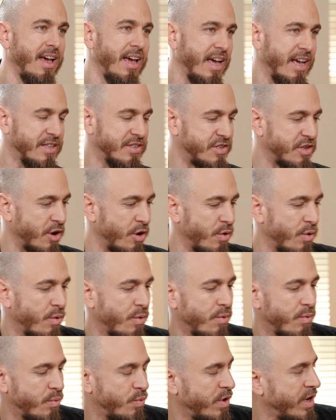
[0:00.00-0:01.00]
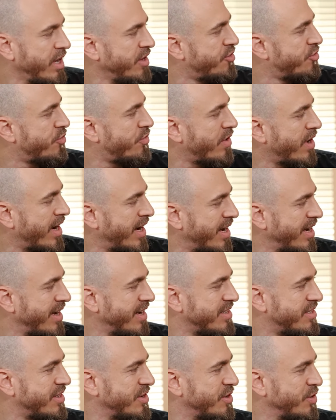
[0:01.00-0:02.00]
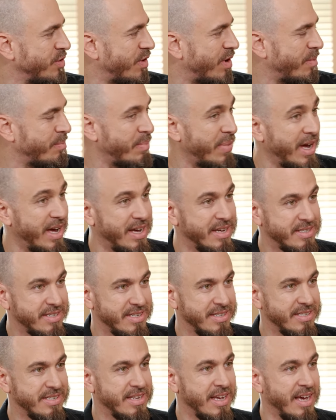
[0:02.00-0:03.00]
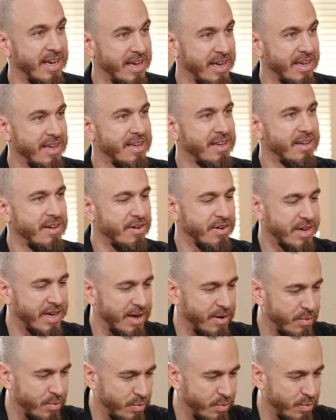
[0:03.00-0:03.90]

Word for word: And so we try to do our best to say, okay,